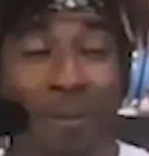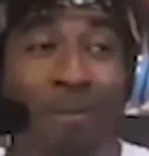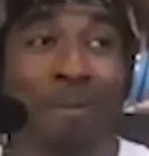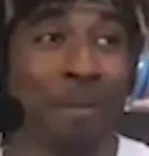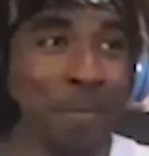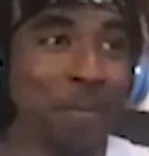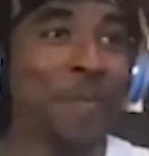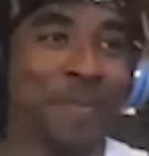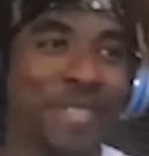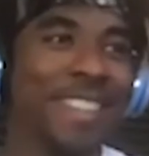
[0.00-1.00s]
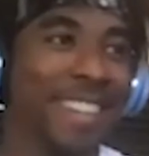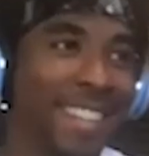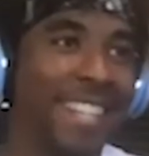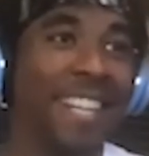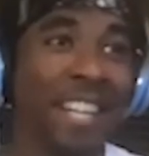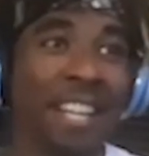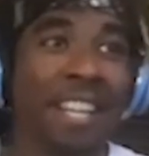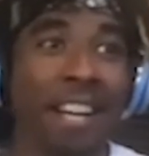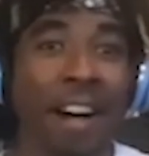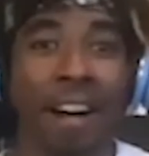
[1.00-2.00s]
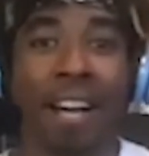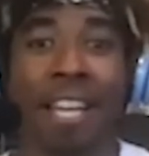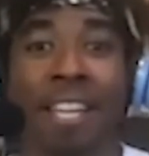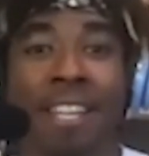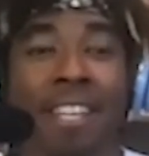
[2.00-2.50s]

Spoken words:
didn't feel him too much. And